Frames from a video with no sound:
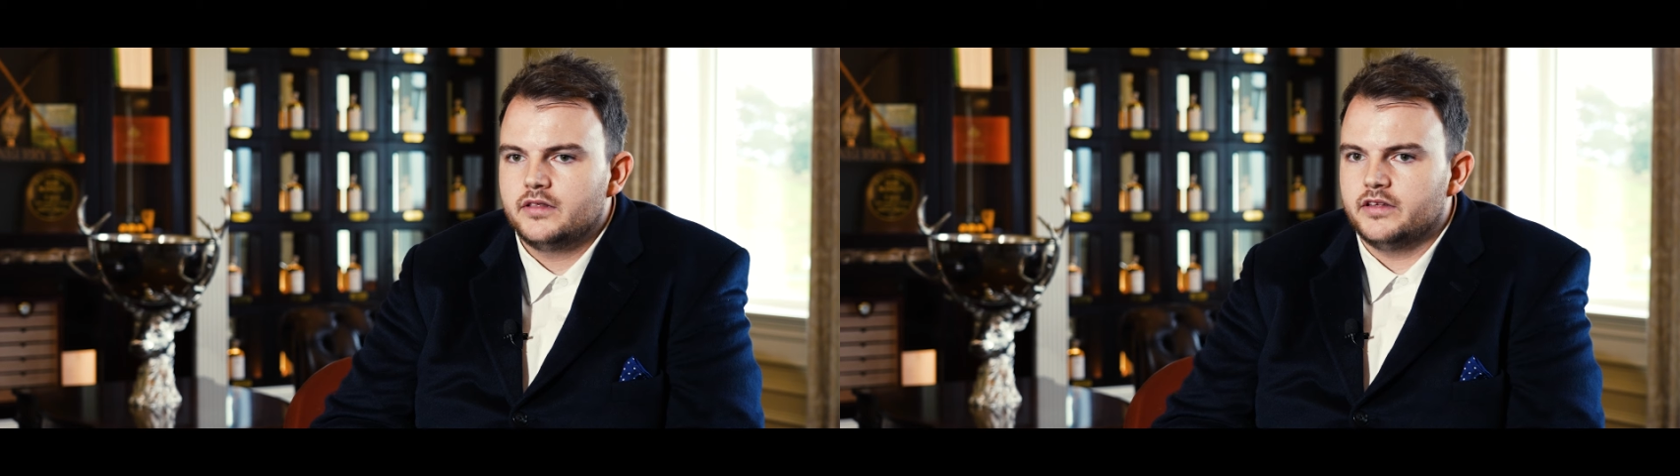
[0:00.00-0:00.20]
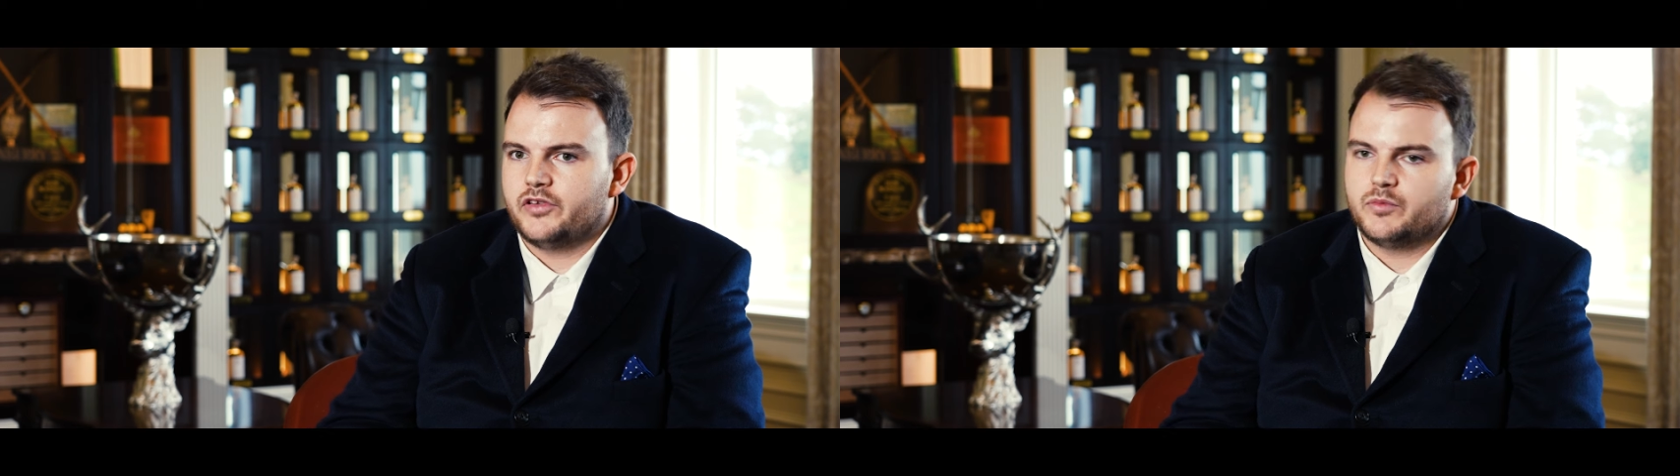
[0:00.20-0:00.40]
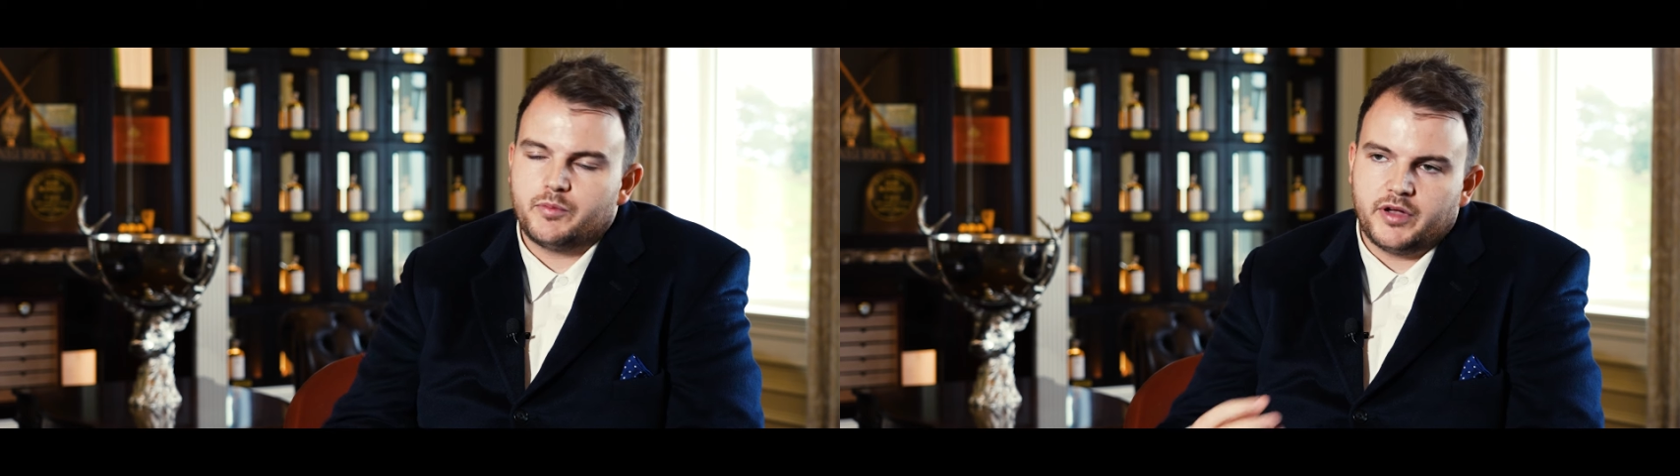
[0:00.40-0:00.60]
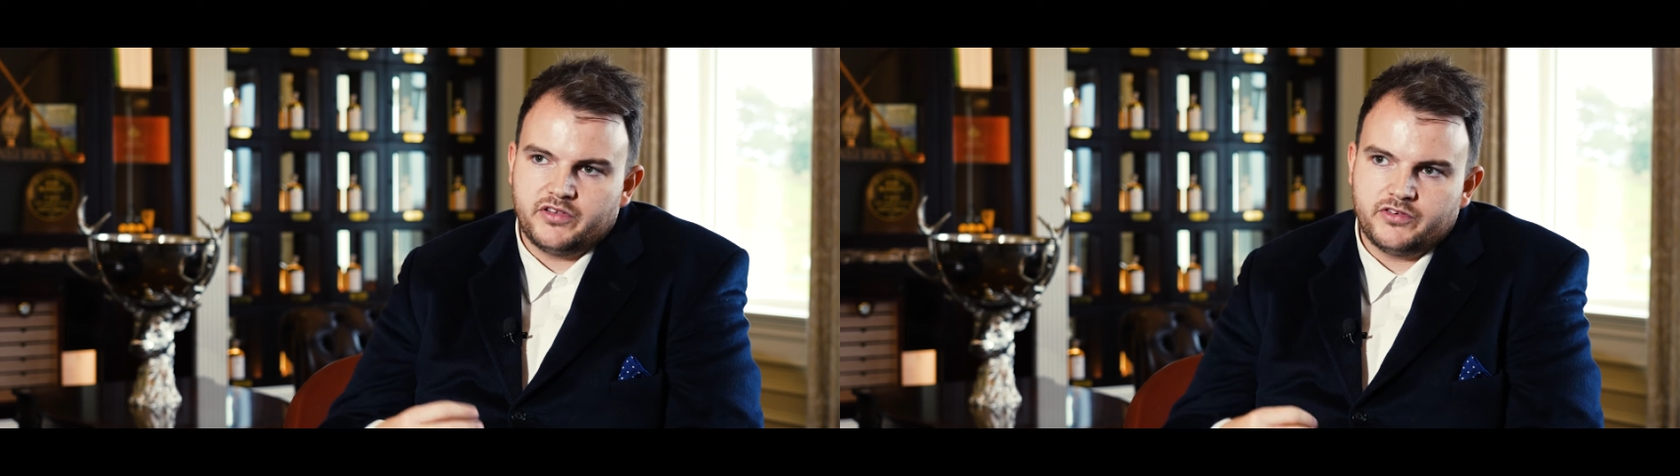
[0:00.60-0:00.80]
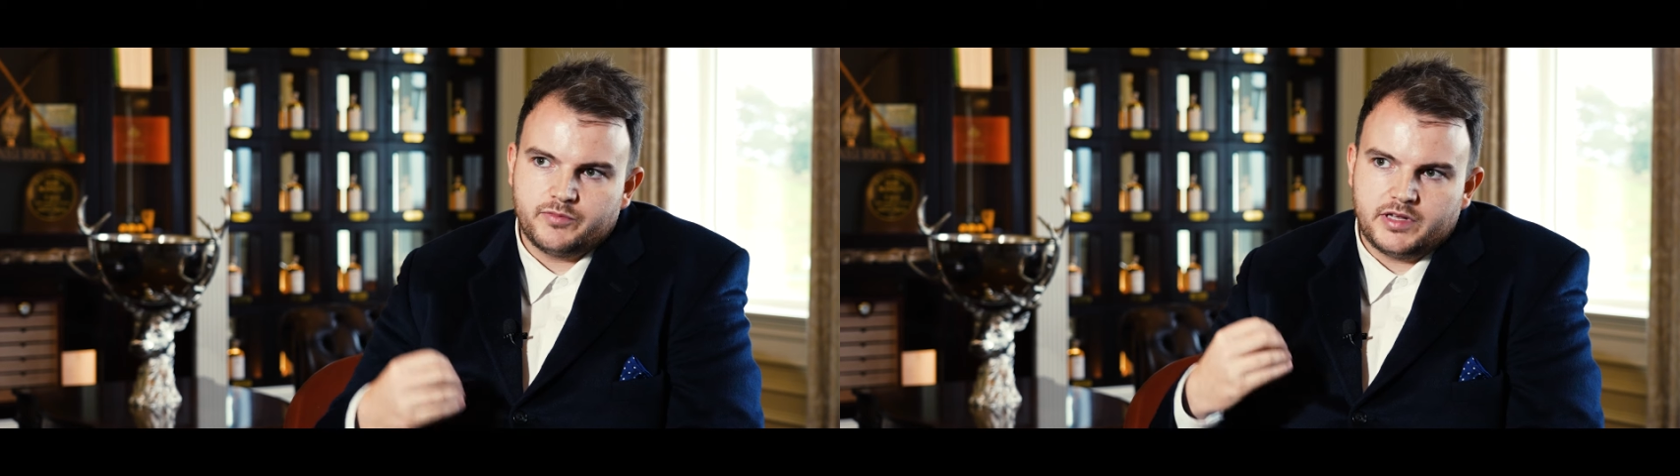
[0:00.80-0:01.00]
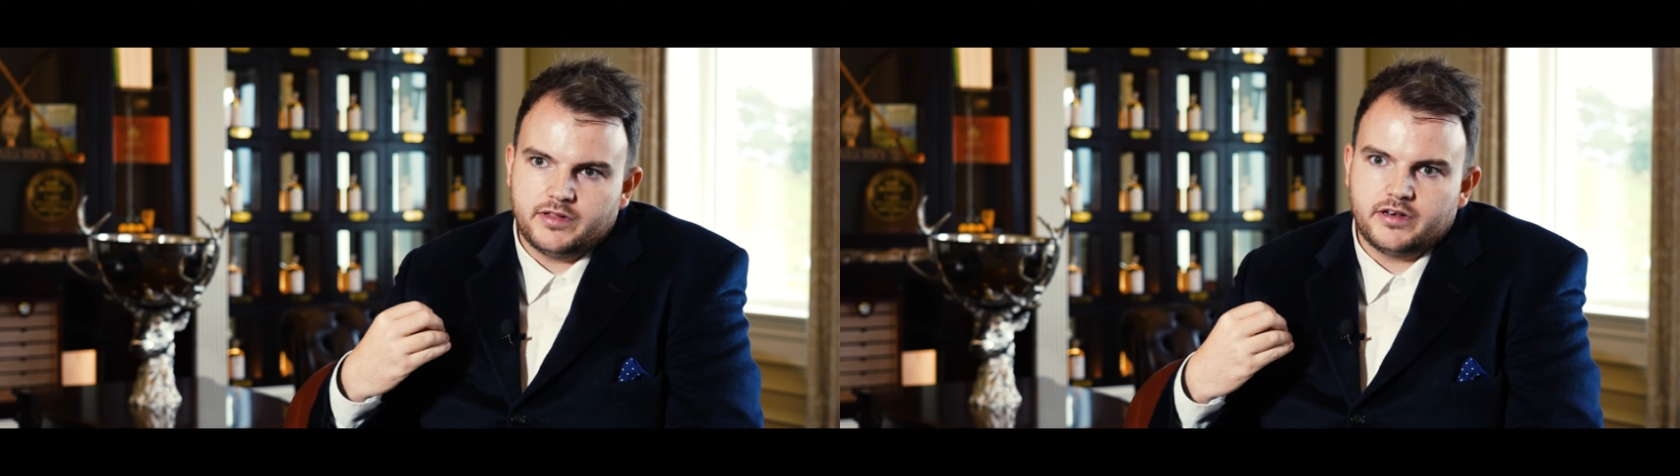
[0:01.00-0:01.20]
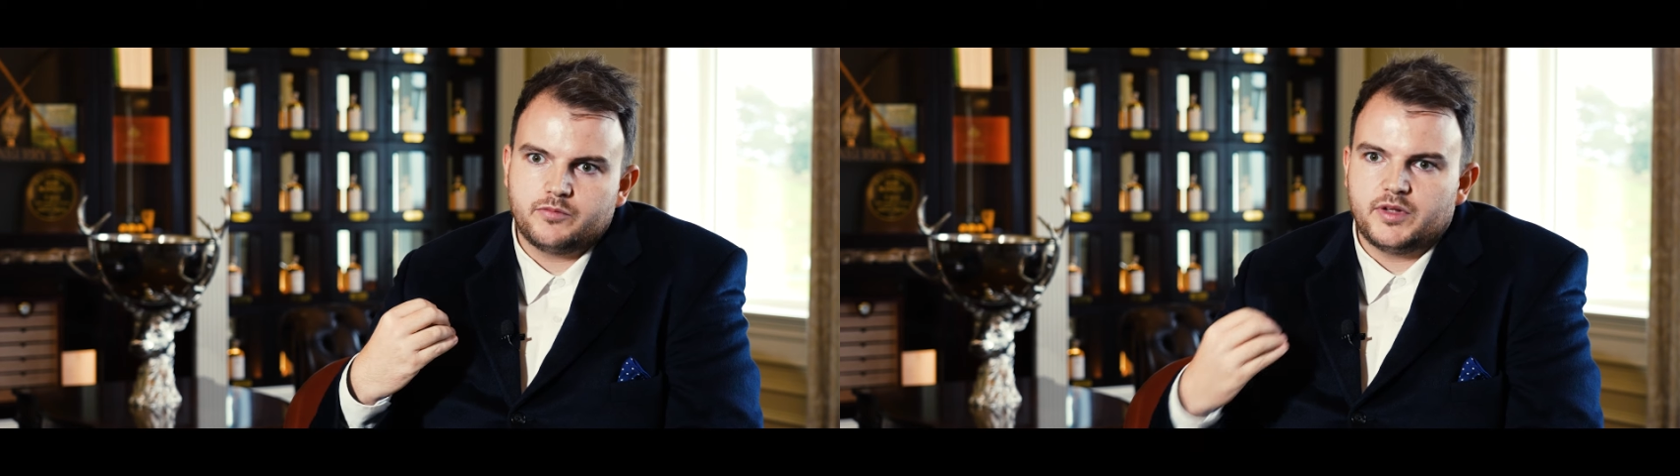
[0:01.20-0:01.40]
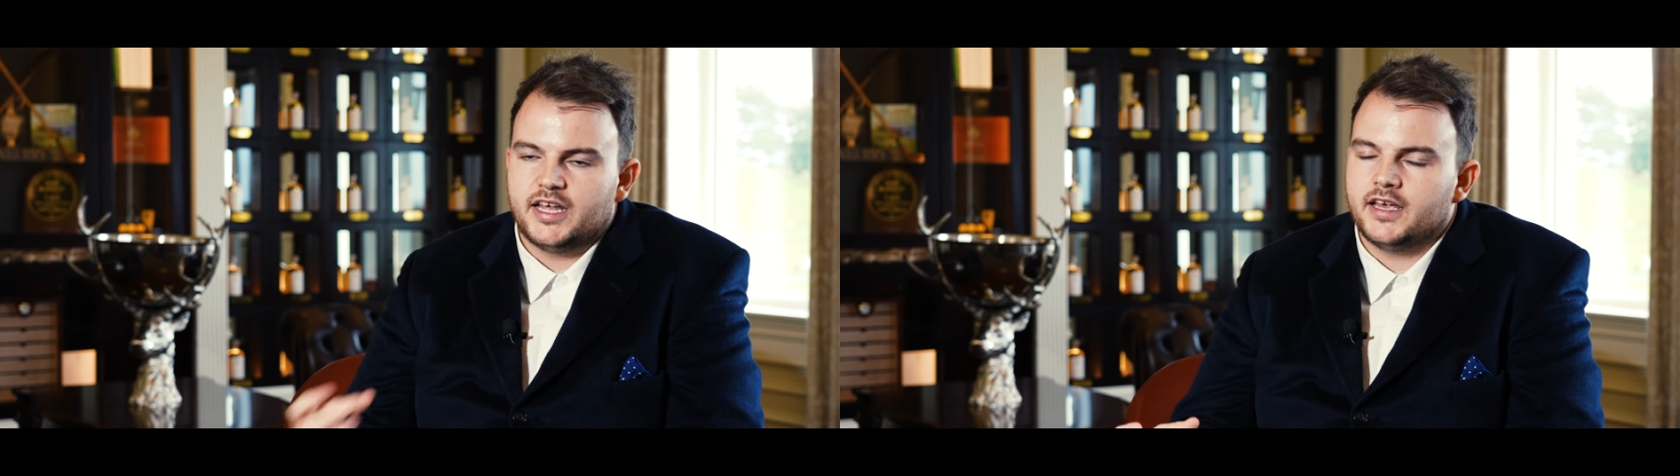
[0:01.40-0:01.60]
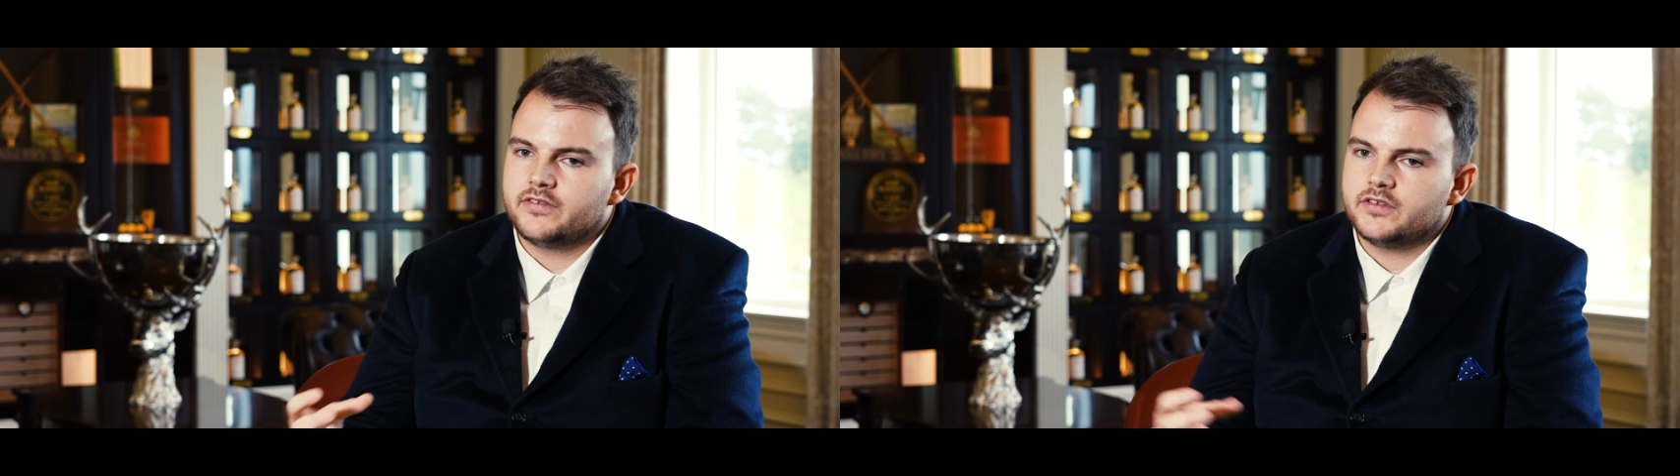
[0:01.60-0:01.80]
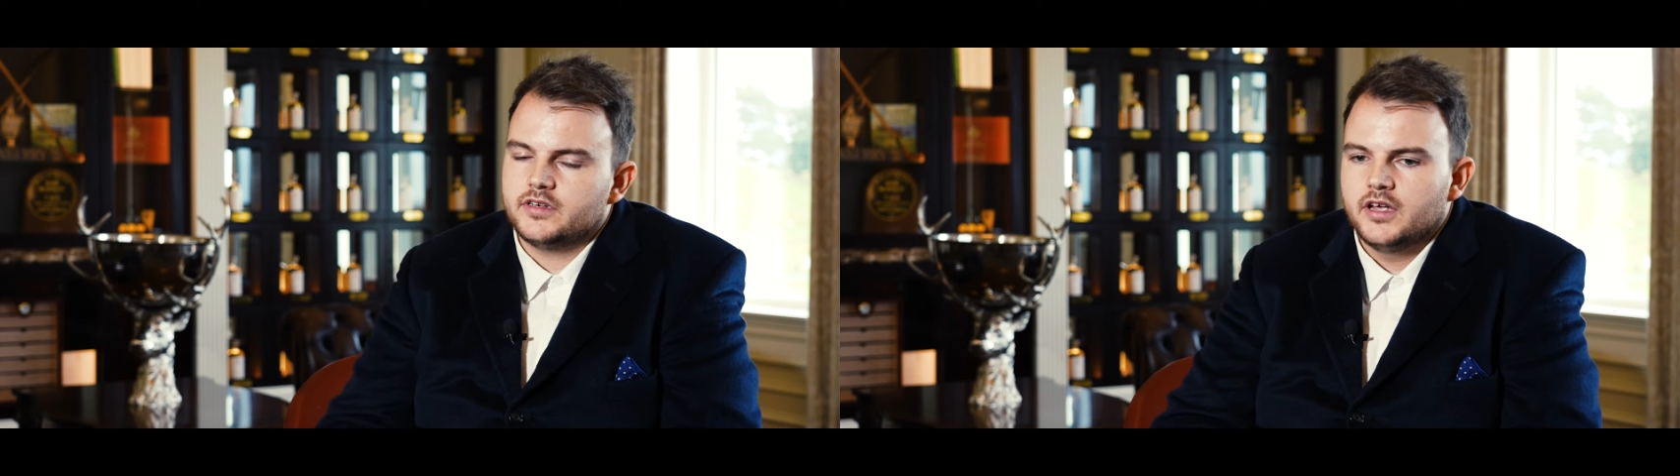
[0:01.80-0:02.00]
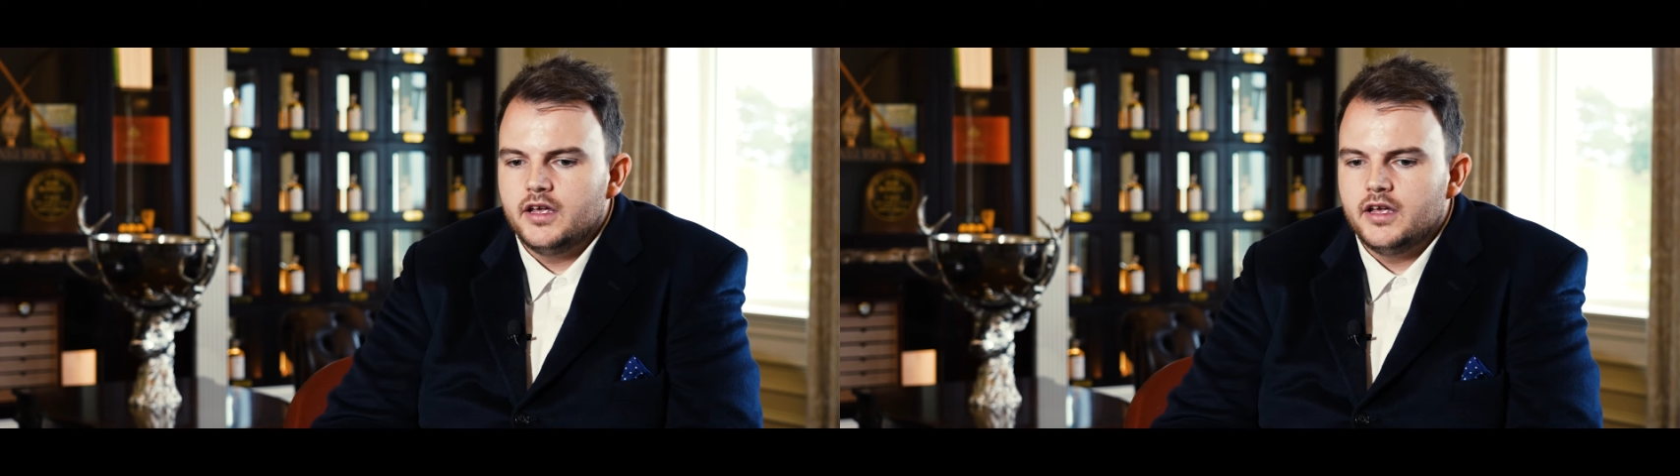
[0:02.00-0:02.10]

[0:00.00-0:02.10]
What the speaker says: the same opinion of me, that it's been excellent.